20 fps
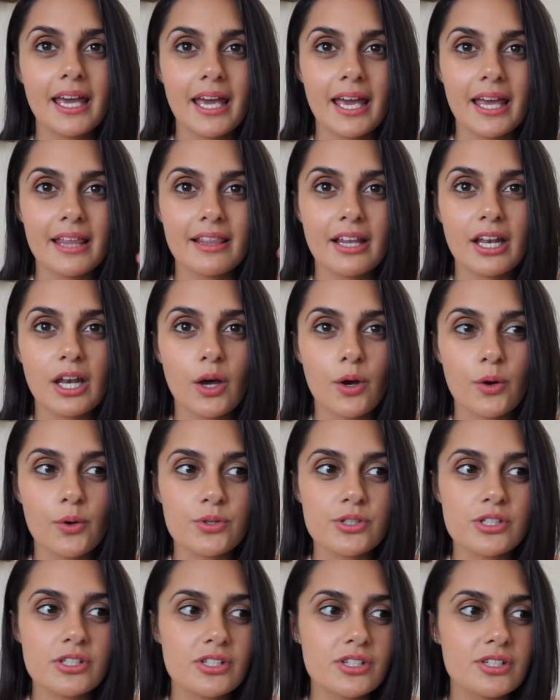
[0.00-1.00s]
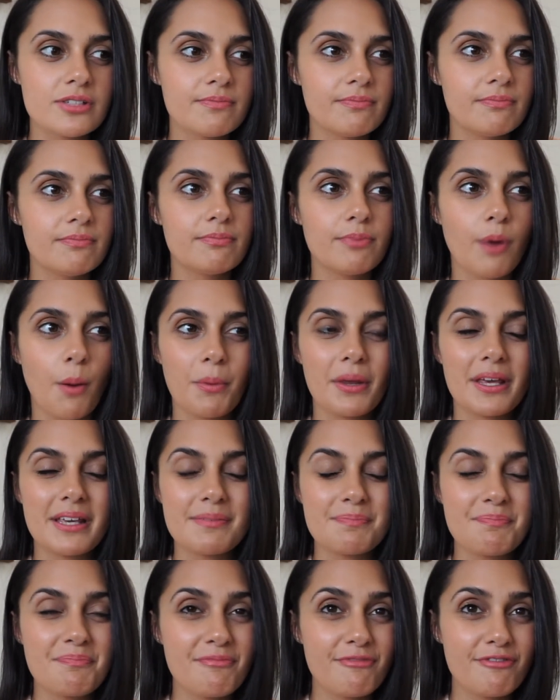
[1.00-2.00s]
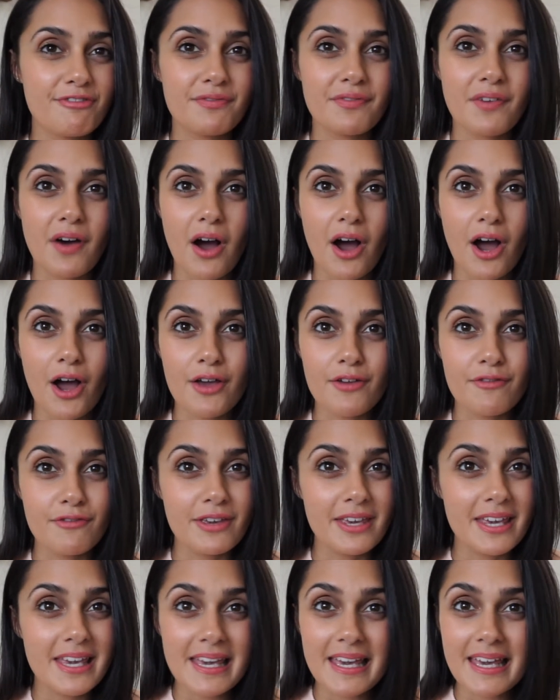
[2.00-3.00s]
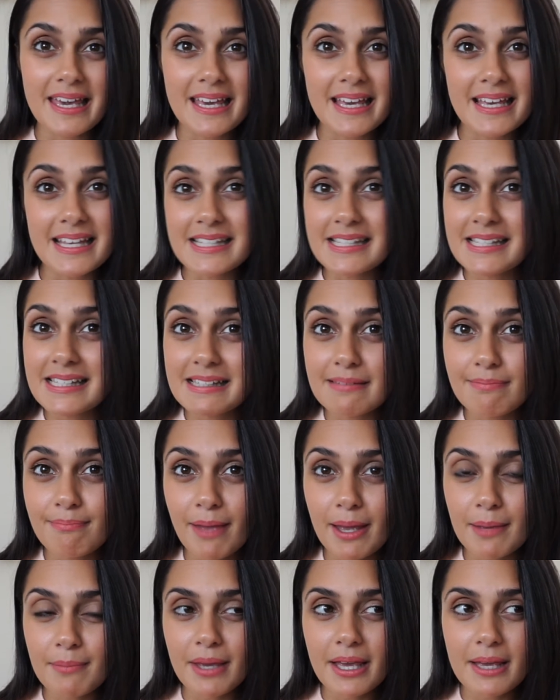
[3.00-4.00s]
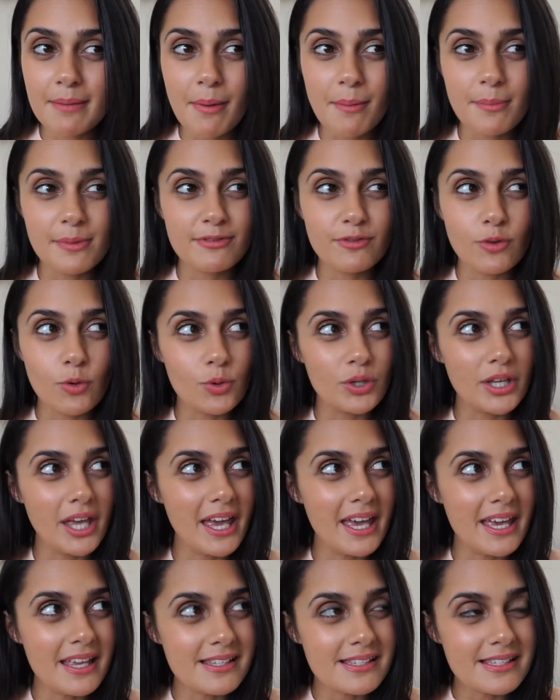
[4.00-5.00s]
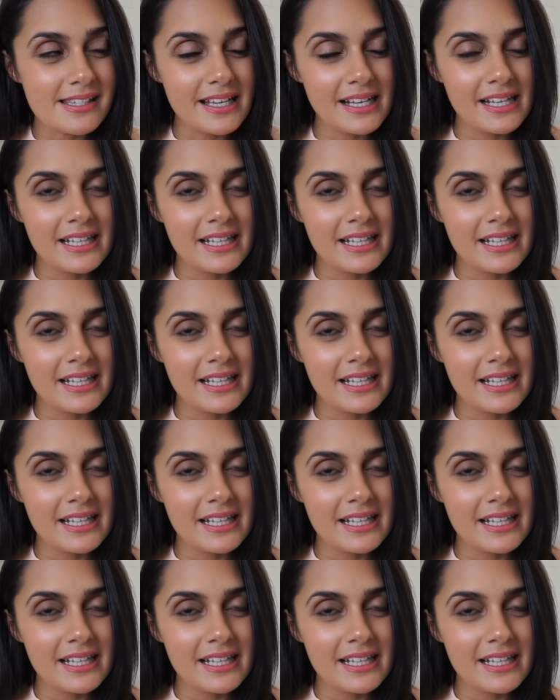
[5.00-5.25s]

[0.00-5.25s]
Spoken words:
in the last probably 5 years, maybe 4 years,